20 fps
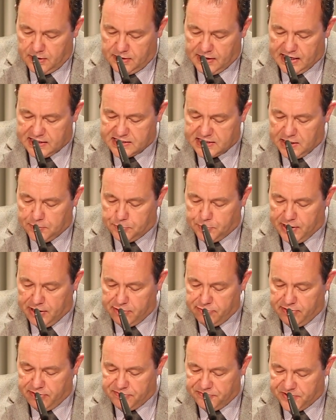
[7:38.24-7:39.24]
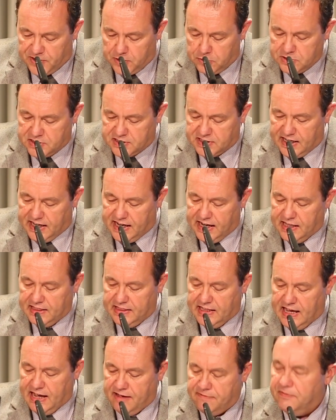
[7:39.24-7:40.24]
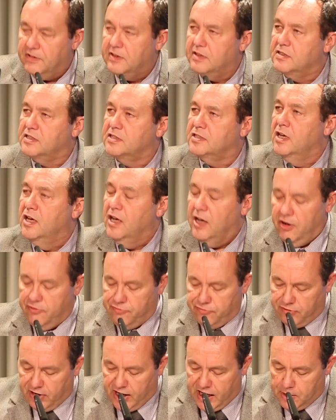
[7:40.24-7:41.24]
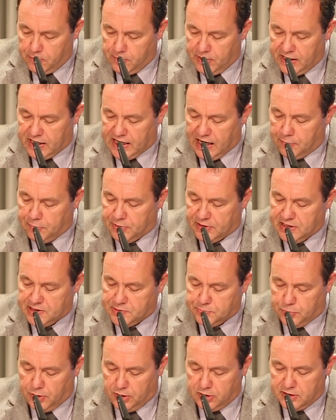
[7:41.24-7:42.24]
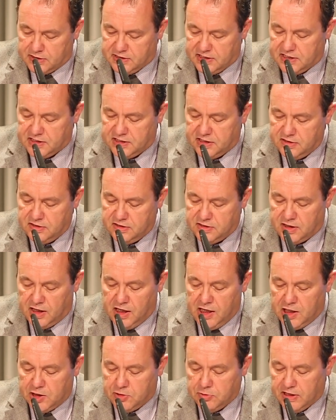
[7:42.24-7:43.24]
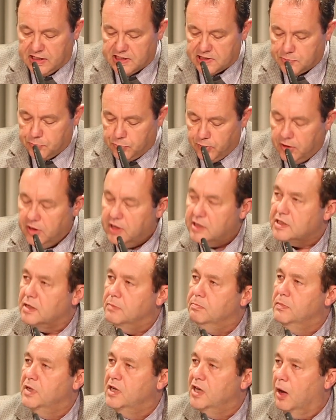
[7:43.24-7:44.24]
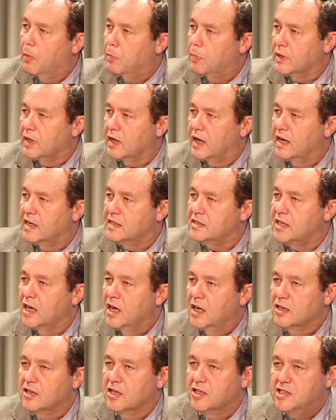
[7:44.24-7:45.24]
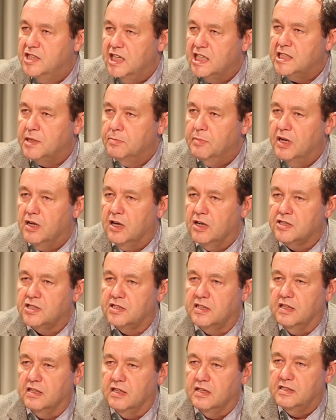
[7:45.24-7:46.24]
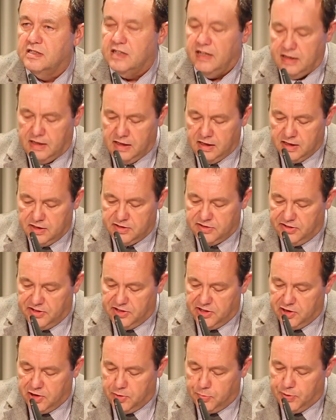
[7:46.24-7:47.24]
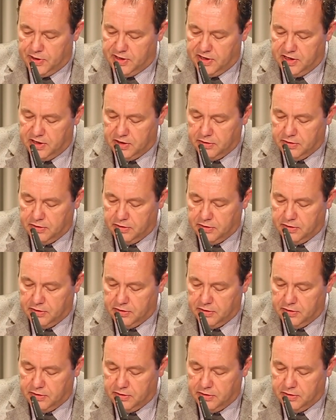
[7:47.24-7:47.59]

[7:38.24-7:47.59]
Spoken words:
The SEP refused to aid the efforts of right-wing capitalist politicians to exploit and monopolise legitimate hostility to the European